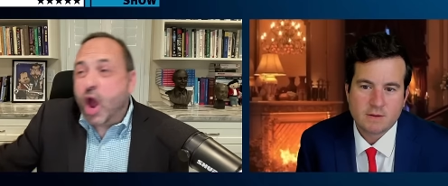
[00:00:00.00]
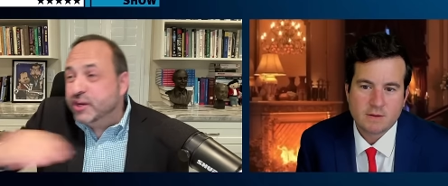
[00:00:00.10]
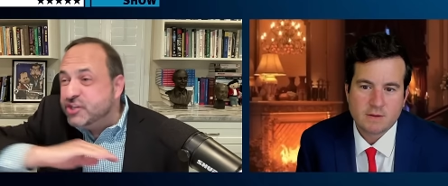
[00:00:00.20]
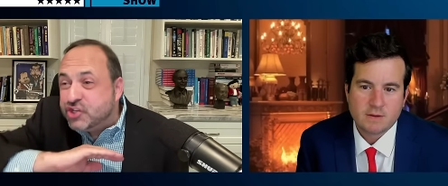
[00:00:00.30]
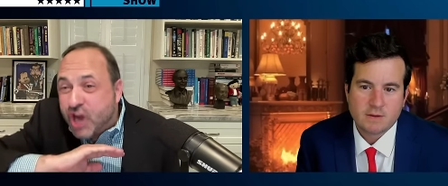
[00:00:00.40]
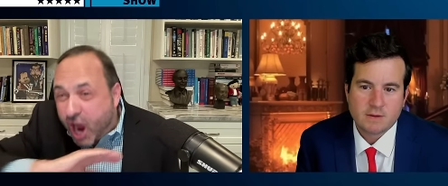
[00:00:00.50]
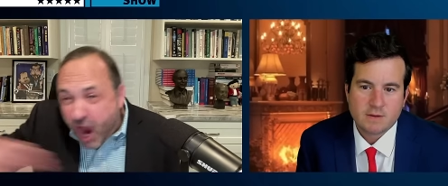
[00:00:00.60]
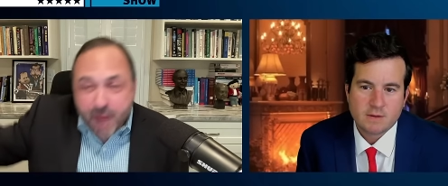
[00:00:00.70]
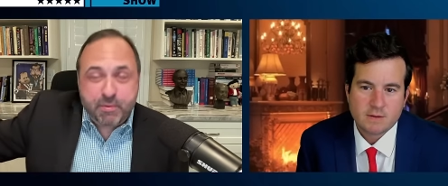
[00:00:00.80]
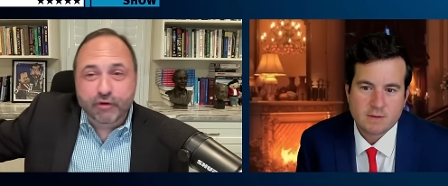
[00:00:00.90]
Speaker 1: on
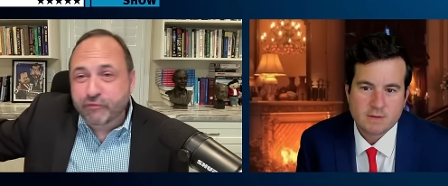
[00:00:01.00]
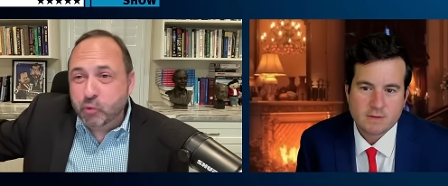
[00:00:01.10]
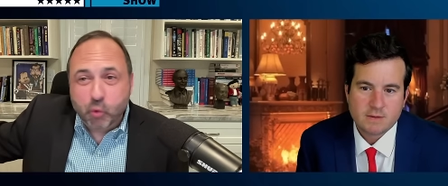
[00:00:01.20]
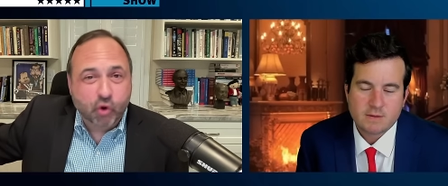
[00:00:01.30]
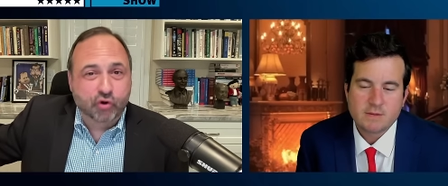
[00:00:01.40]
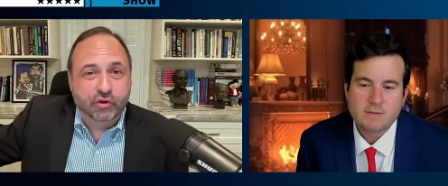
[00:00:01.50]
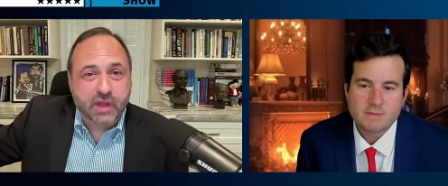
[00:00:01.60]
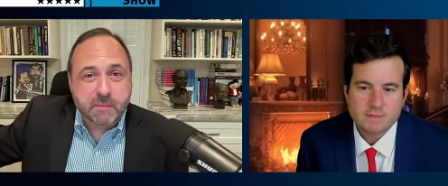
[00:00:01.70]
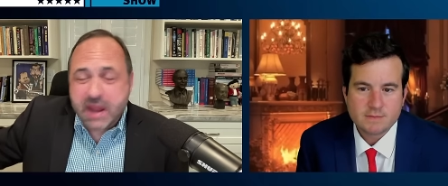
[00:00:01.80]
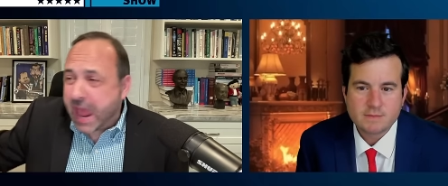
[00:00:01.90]
top of the world. I
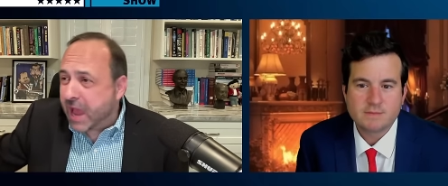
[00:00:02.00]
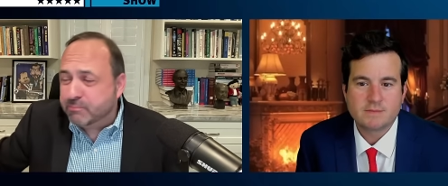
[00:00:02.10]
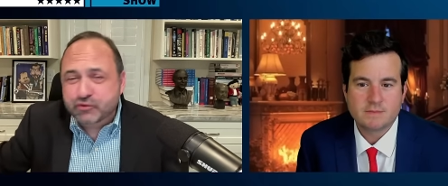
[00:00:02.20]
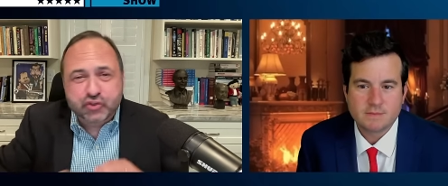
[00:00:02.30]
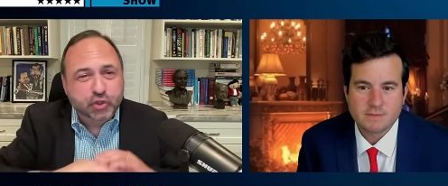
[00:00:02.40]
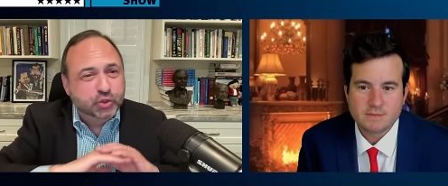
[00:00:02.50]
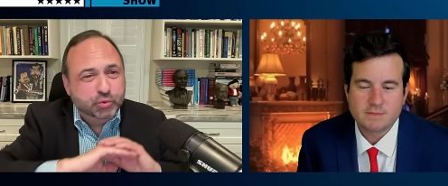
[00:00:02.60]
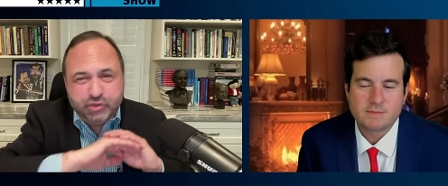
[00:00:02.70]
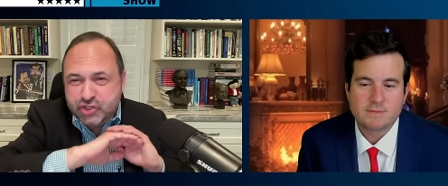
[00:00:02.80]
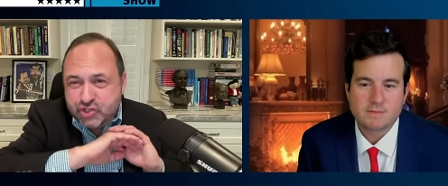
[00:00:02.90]
mean,
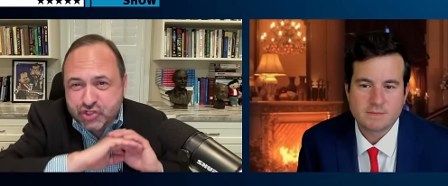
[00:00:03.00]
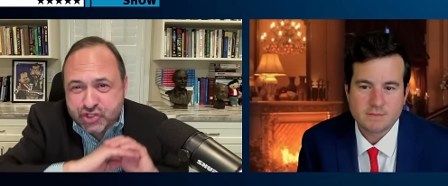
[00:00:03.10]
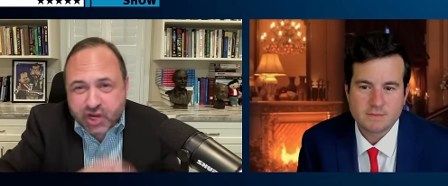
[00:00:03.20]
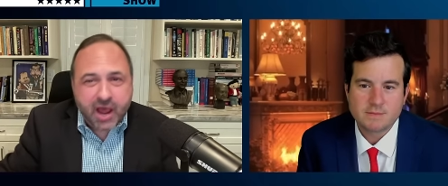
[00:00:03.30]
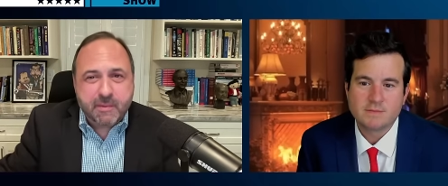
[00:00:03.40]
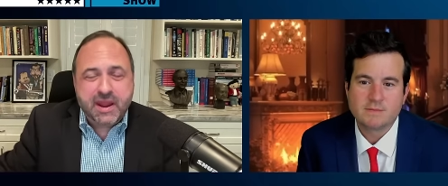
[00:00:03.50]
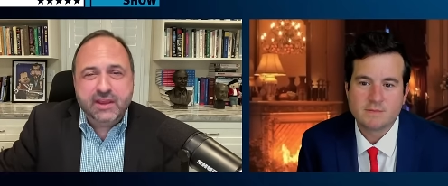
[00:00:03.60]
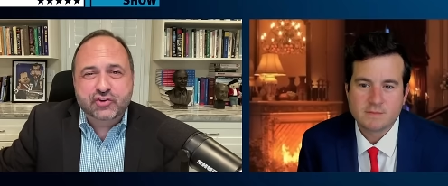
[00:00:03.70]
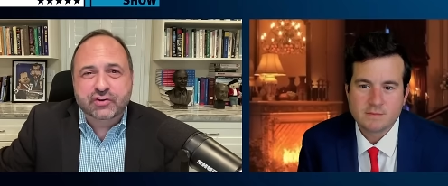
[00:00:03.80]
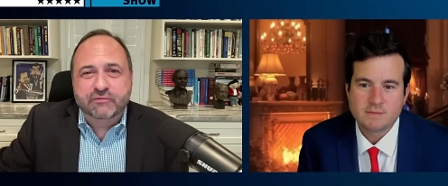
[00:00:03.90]
absolute
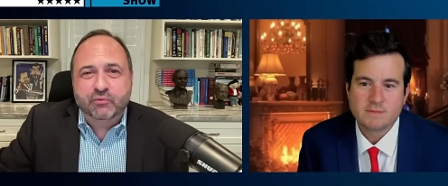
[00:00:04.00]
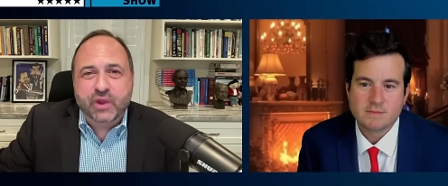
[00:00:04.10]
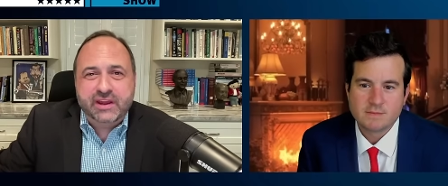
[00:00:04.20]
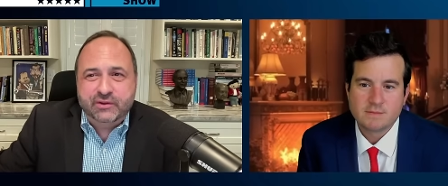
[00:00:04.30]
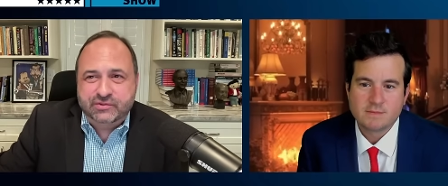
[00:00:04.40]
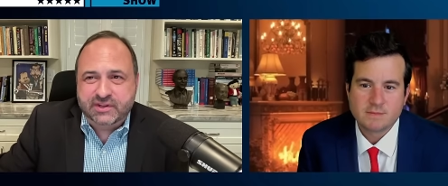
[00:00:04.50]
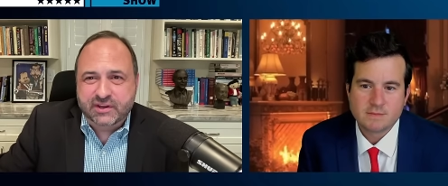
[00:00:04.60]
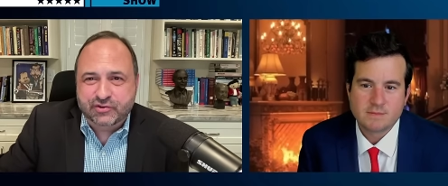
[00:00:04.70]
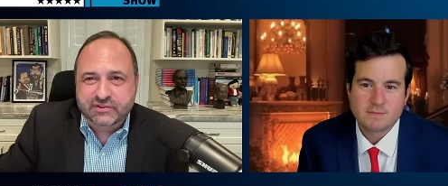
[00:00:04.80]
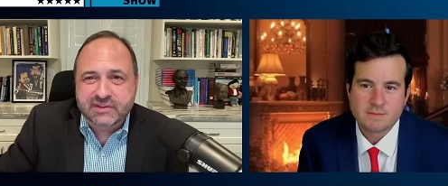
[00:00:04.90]
domination of the radio
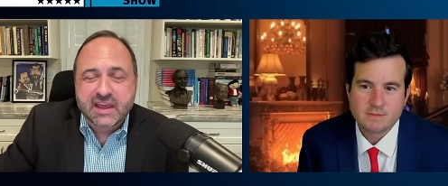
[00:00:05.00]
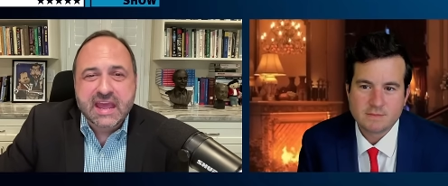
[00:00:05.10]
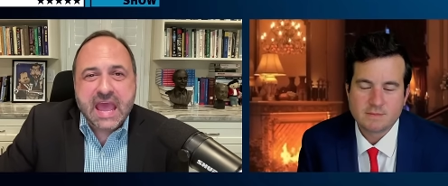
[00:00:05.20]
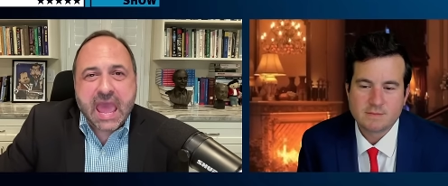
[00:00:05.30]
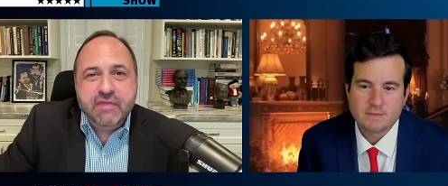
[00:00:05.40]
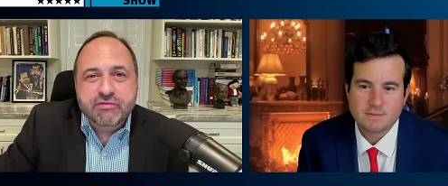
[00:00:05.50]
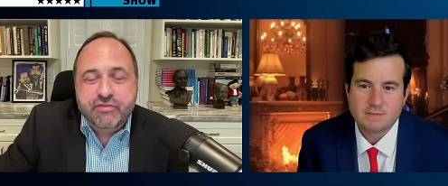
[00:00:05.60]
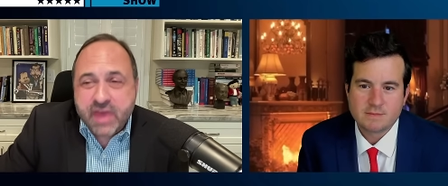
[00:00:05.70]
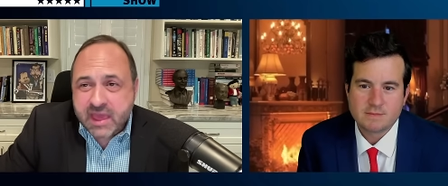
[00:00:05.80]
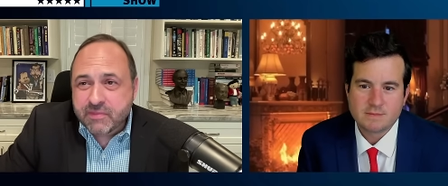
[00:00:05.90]
stations. And
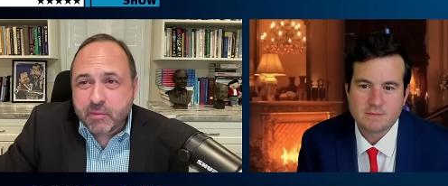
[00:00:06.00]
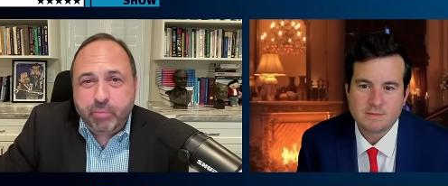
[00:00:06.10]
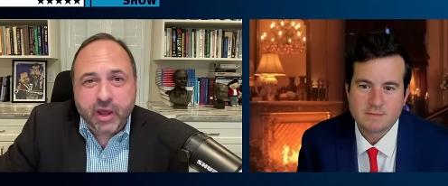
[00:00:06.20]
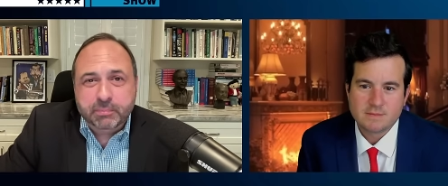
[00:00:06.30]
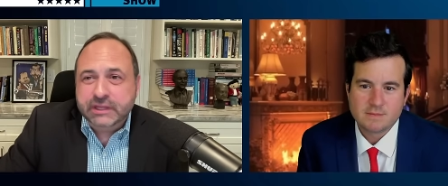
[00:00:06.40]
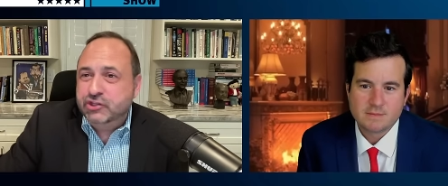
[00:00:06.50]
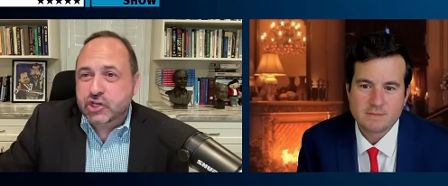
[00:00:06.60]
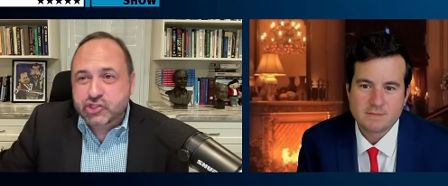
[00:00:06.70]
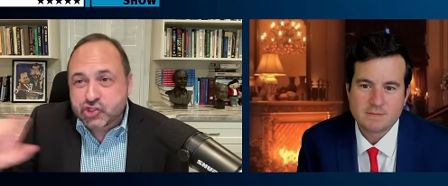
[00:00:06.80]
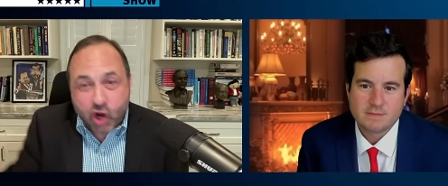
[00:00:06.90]
then the public
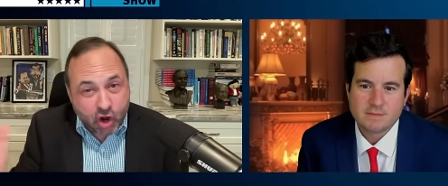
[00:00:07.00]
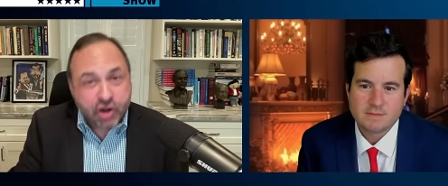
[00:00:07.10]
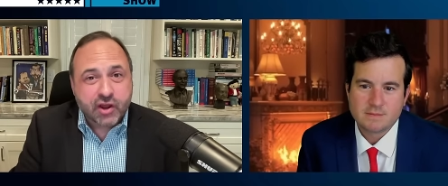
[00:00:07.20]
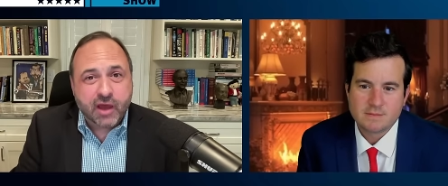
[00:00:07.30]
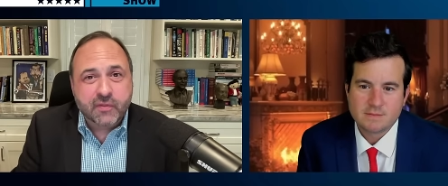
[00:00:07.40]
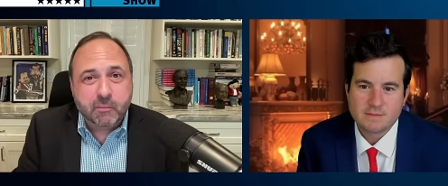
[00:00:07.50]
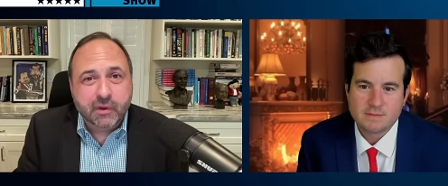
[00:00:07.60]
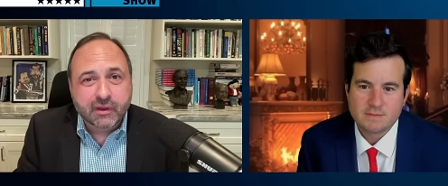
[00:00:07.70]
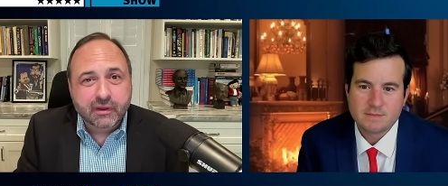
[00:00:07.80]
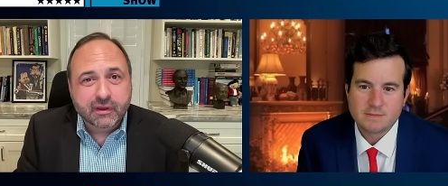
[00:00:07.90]
just turned on them,
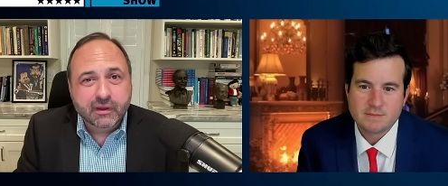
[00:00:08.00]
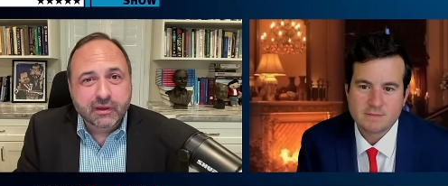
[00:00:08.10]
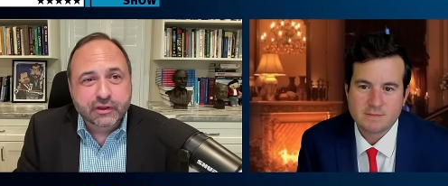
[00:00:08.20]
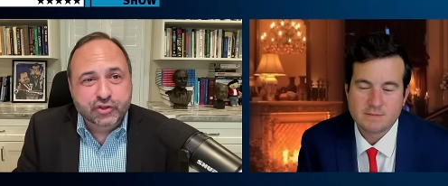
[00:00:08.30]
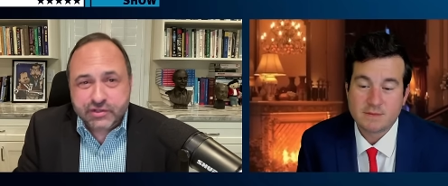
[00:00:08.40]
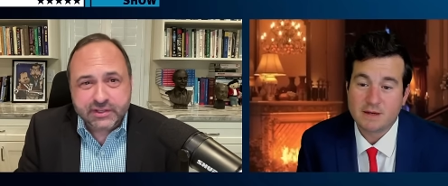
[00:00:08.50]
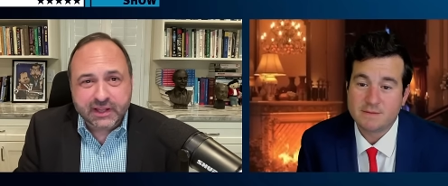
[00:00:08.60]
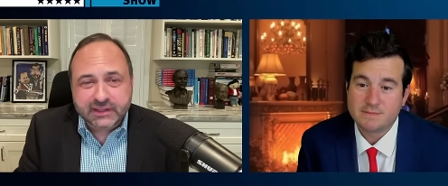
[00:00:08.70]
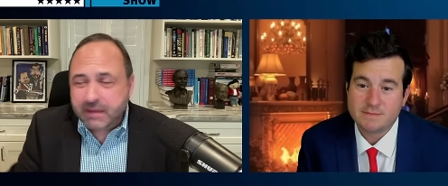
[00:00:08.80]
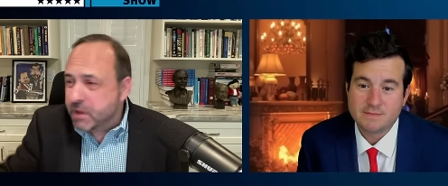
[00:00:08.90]
just yeah.
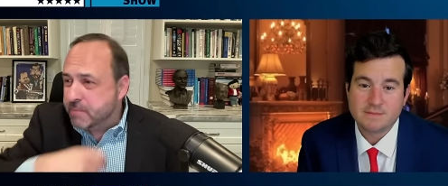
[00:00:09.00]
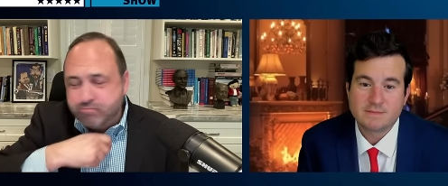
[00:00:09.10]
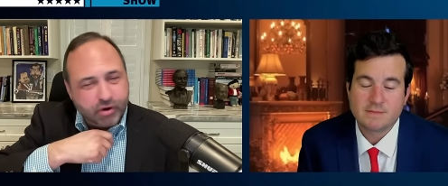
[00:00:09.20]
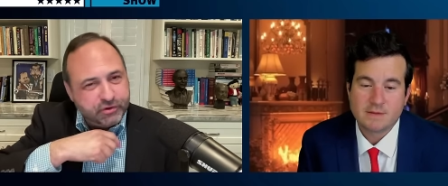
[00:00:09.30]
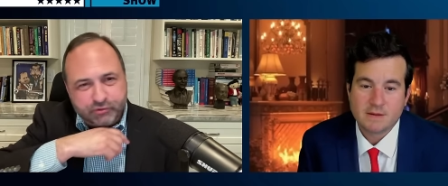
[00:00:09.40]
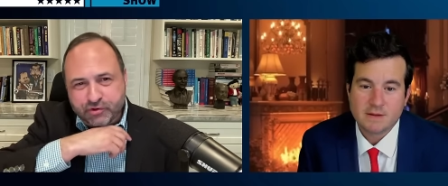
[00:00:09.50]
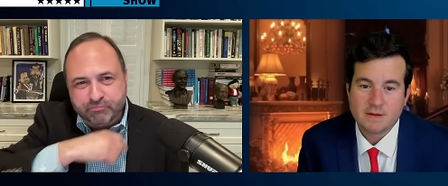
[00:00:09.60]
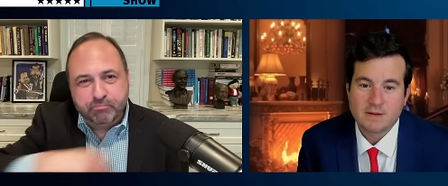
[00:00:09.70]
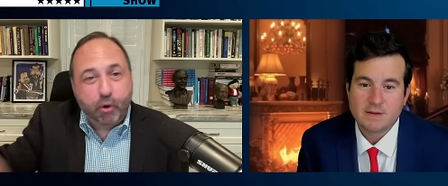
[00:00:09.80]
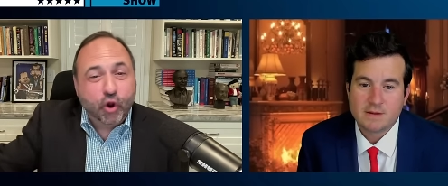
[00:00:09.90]
like that,
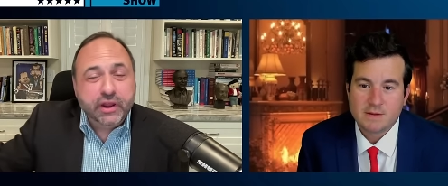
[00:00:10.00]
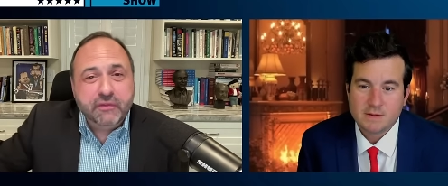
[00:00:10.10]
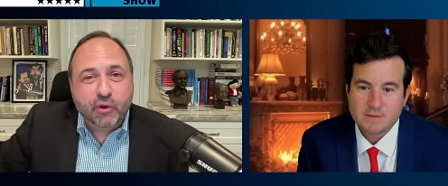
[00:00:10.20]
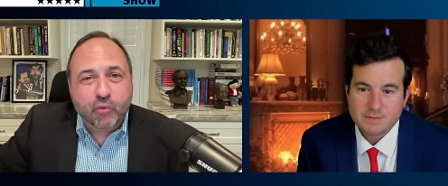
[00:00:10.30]
burning their